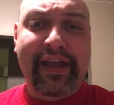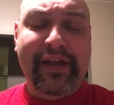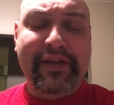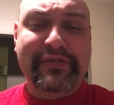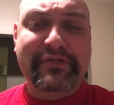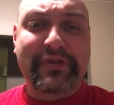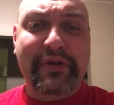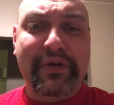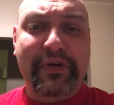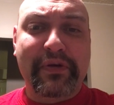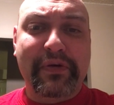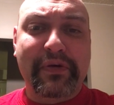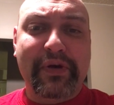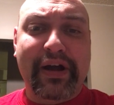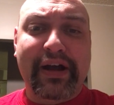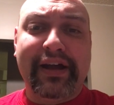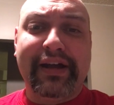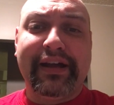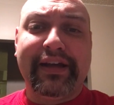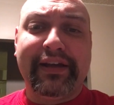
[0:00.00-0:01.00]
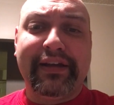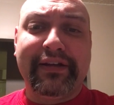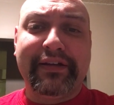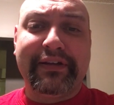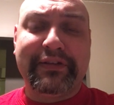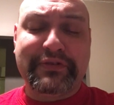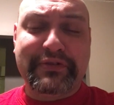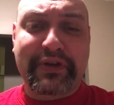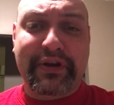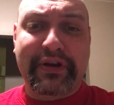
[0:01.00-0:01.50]
so I got
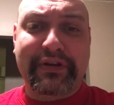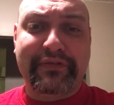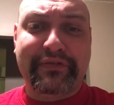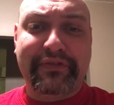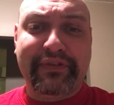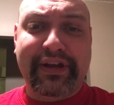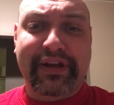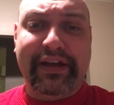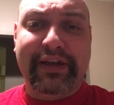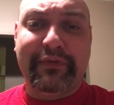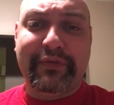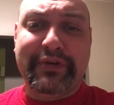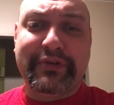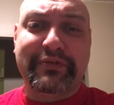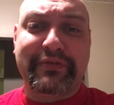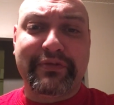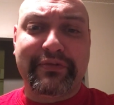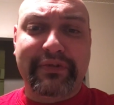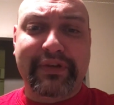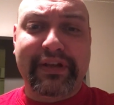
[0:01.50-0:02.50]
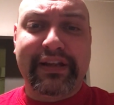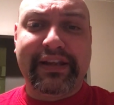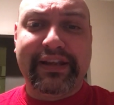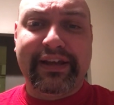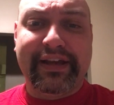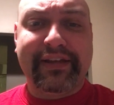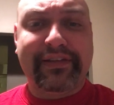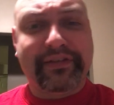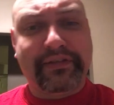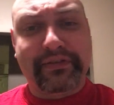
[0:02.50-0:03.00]
a chartered flight, which was really
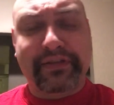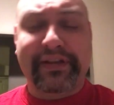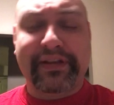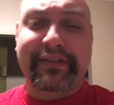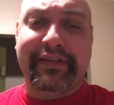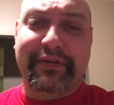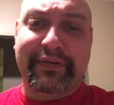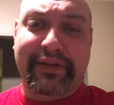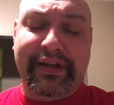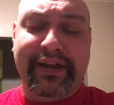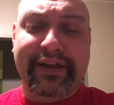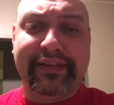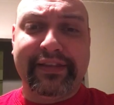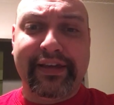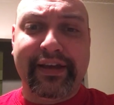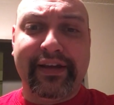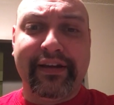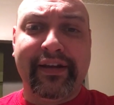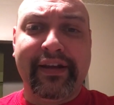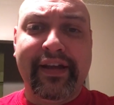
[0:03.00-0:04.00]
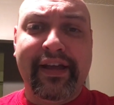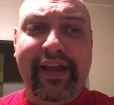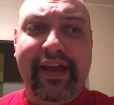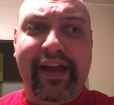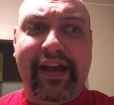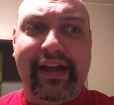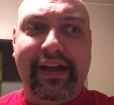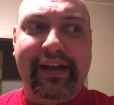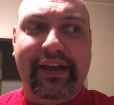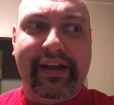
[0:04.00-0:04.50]
nice because that's how I got there.
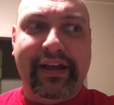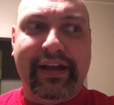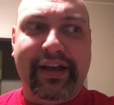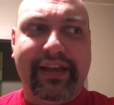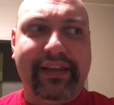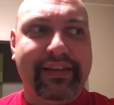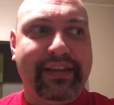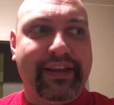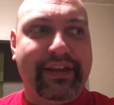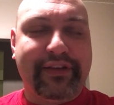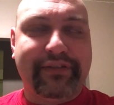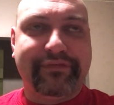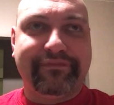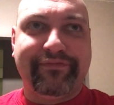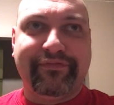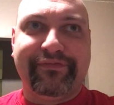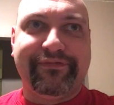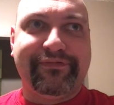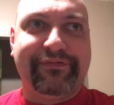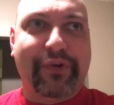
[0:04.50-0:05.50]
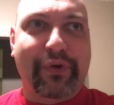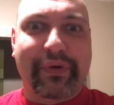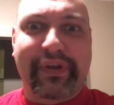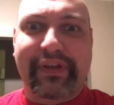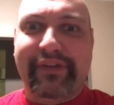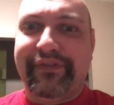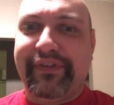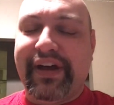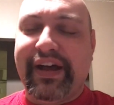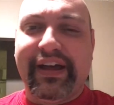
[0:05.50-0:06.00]
Uh, and like
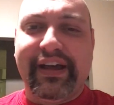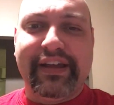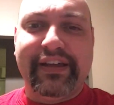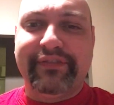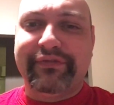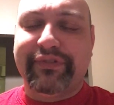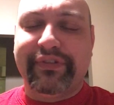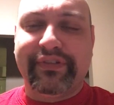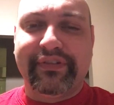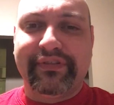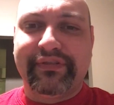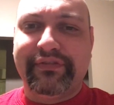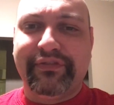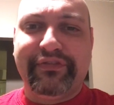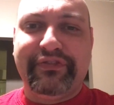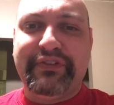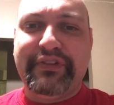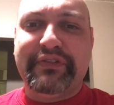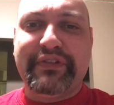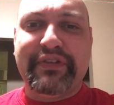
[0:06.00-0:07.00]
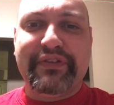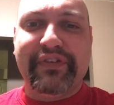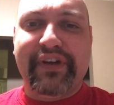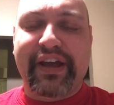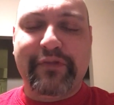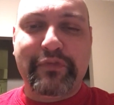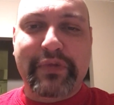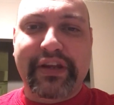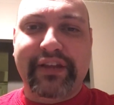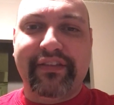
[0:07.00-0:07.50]
45,
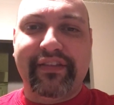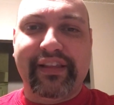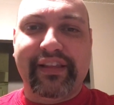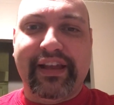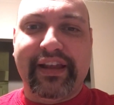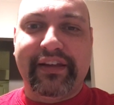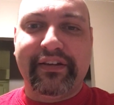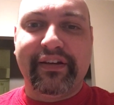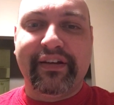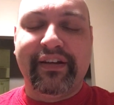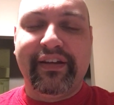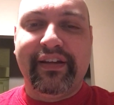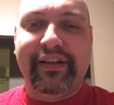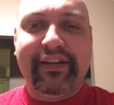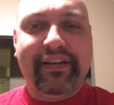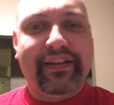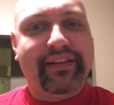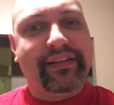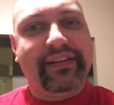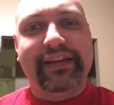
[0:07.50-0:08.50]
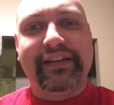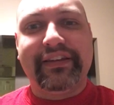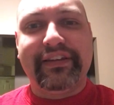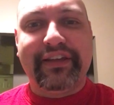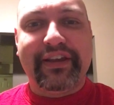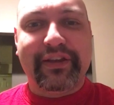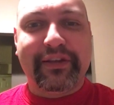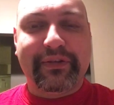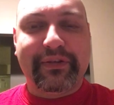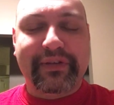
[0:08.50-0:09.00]
55 minutes later, land in
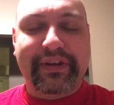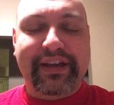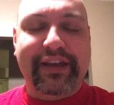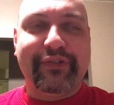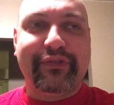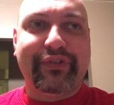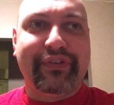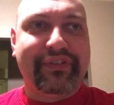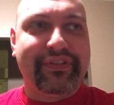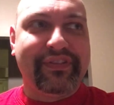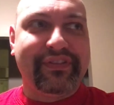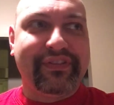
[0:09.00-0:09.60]
Yellowknife,